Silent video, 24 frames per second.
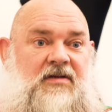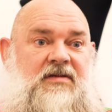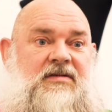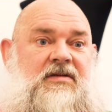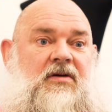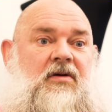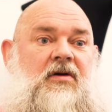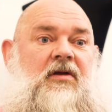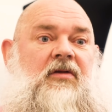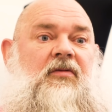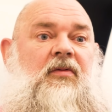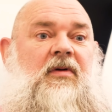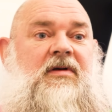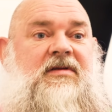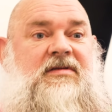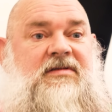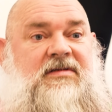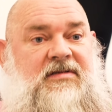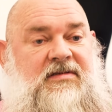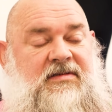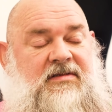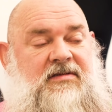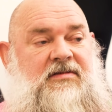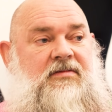So it
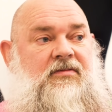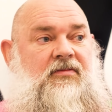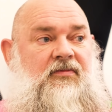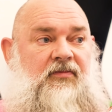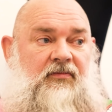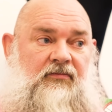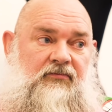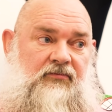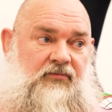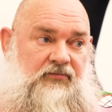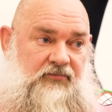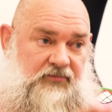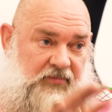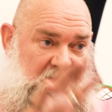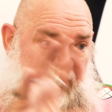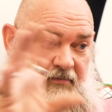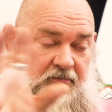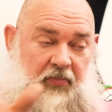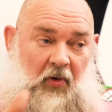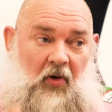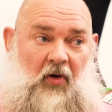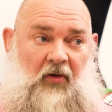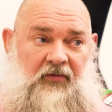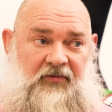was
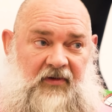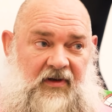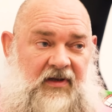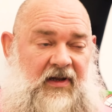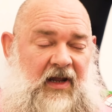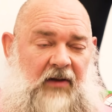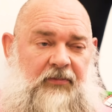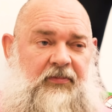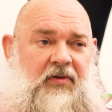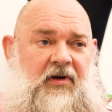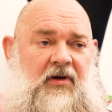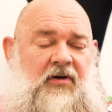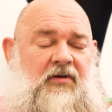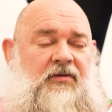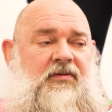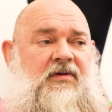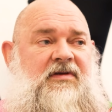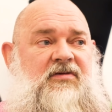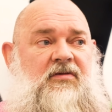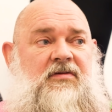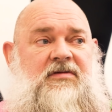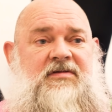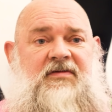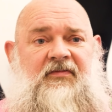important. That period
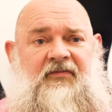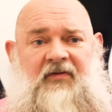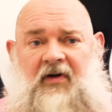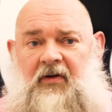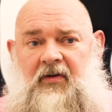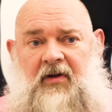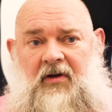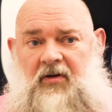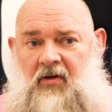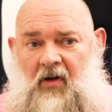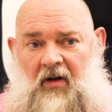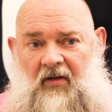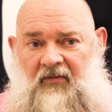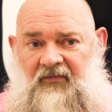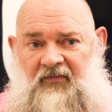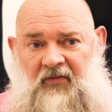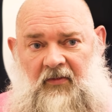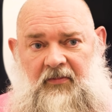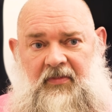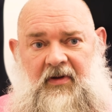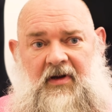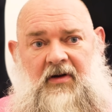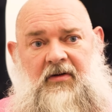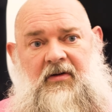was also a very colorful
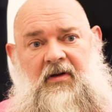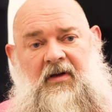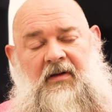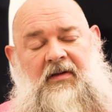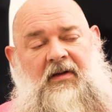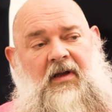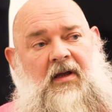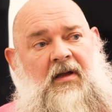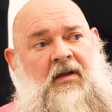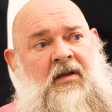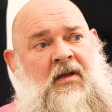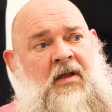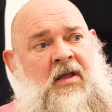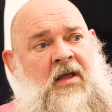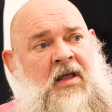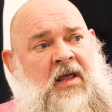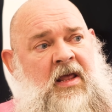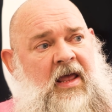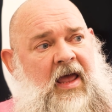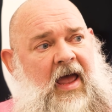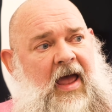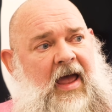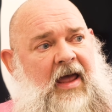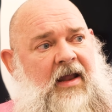period, huh?
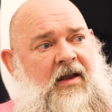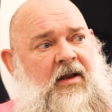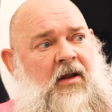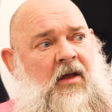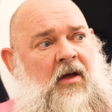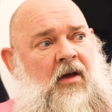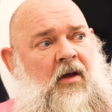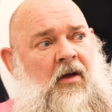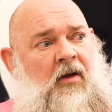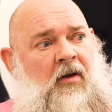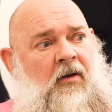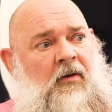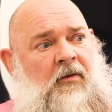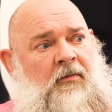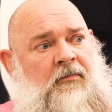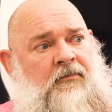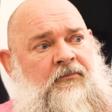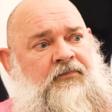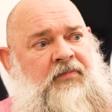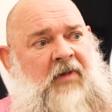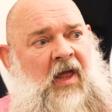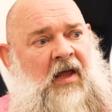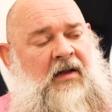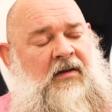
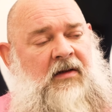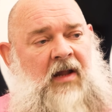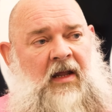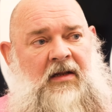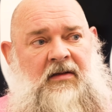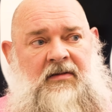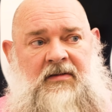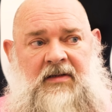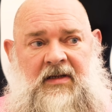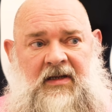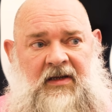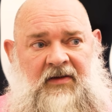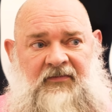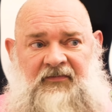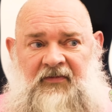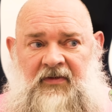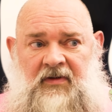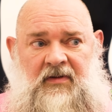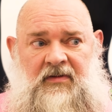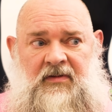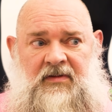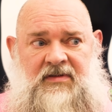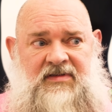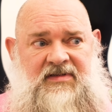And
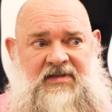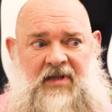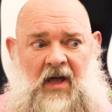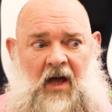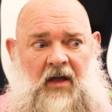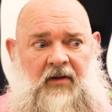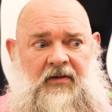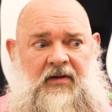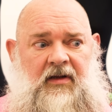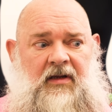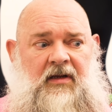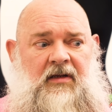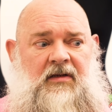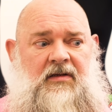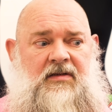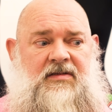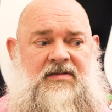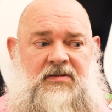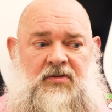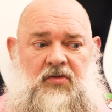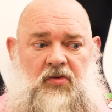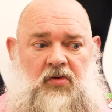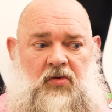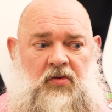even starting in the
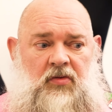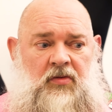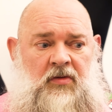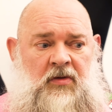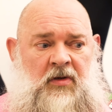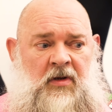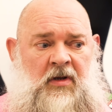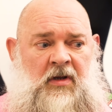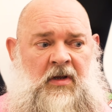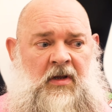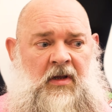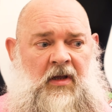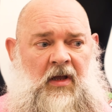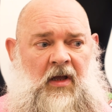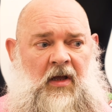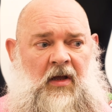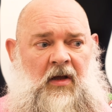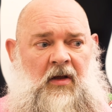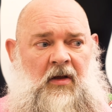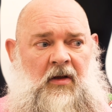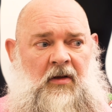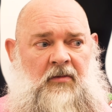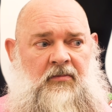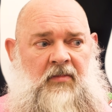school,
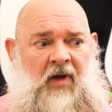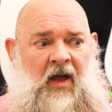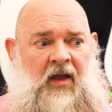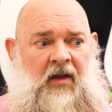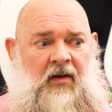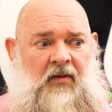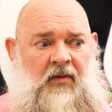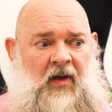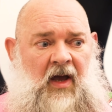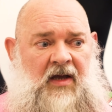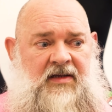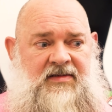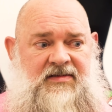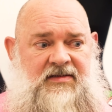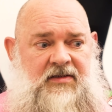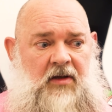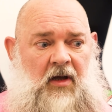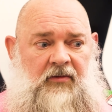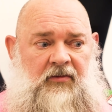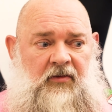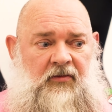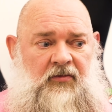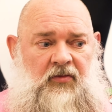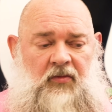I
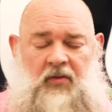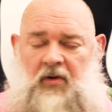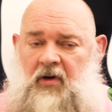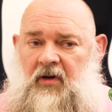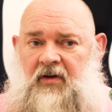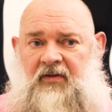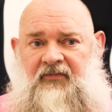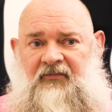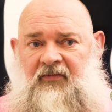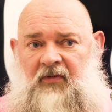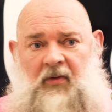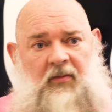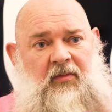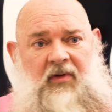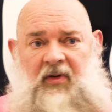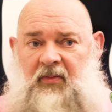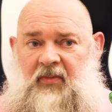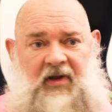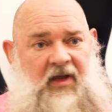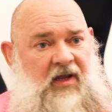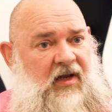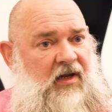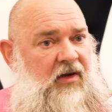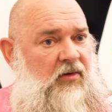started to work from the
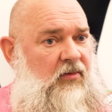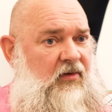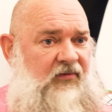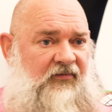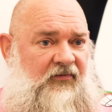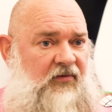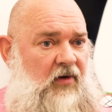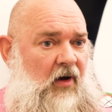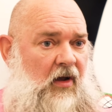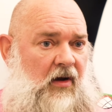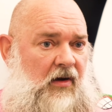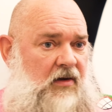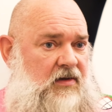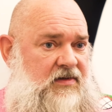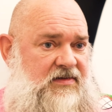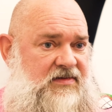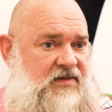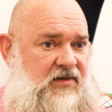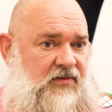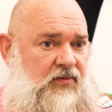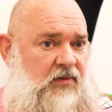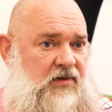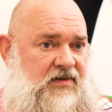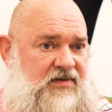beginning with colors.
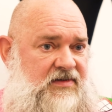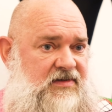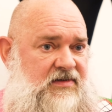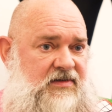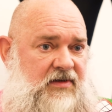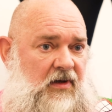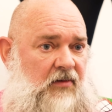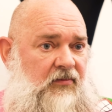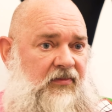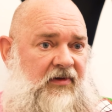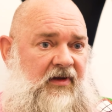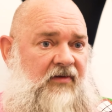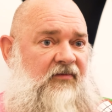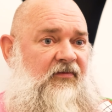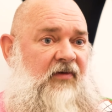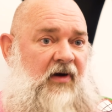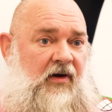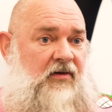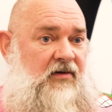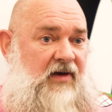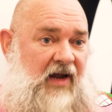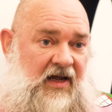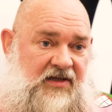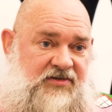It was something very
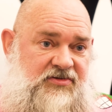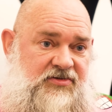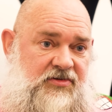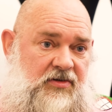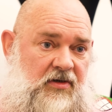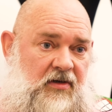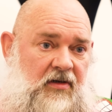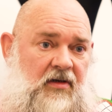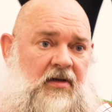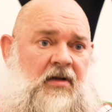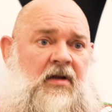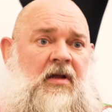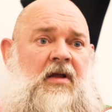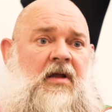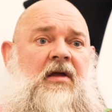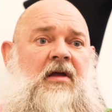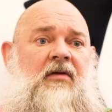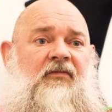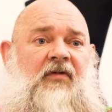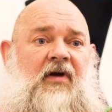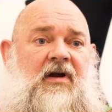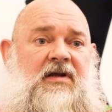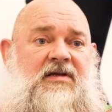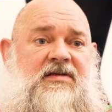natural,
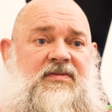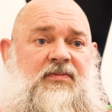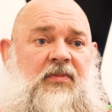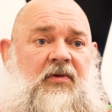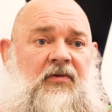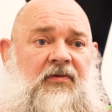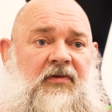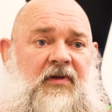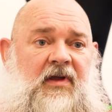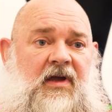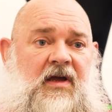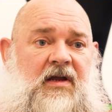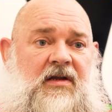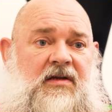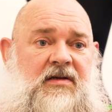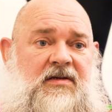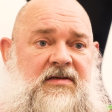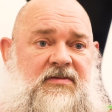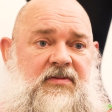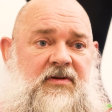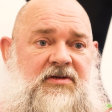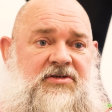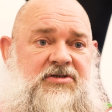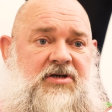very
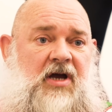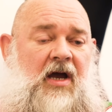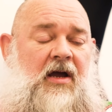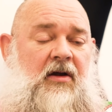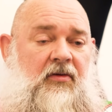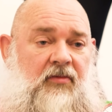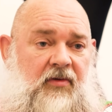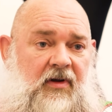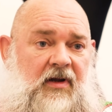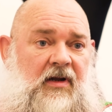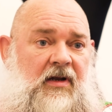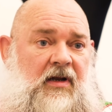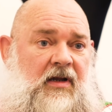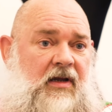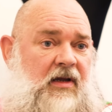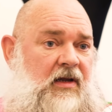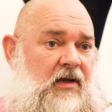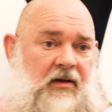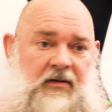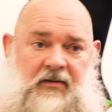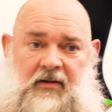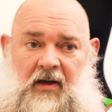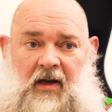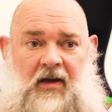spontaneous, which I
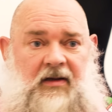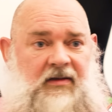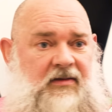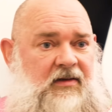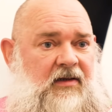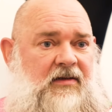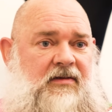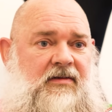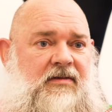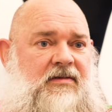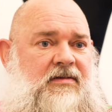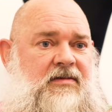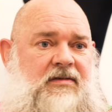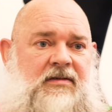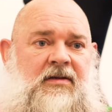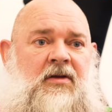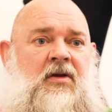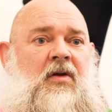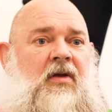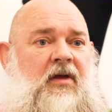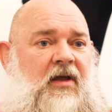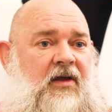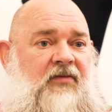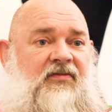really, yeah, it's
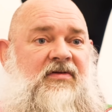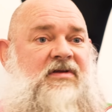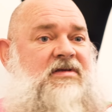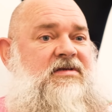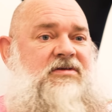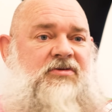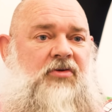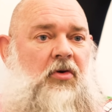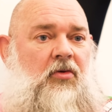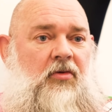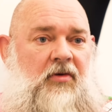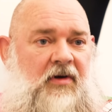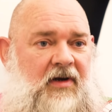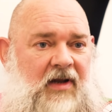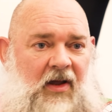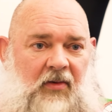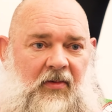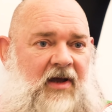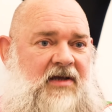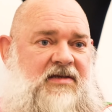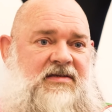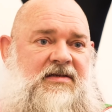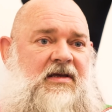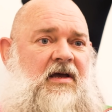even stronger than
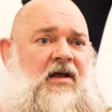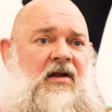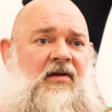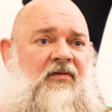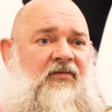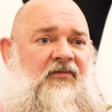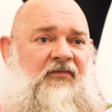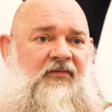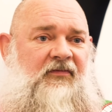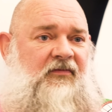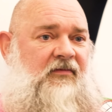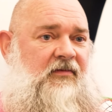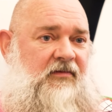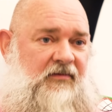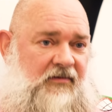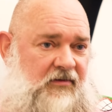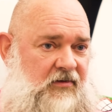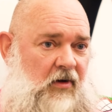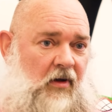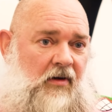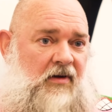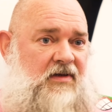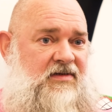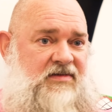myself.
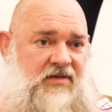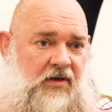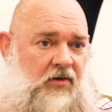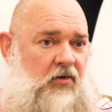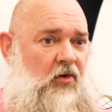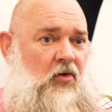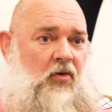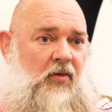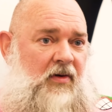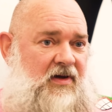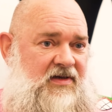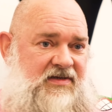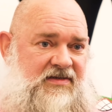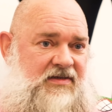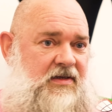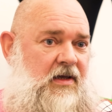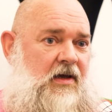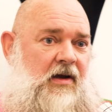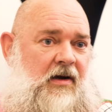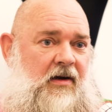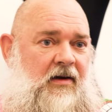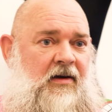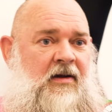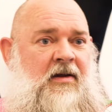Colors are always
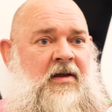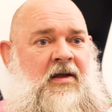there.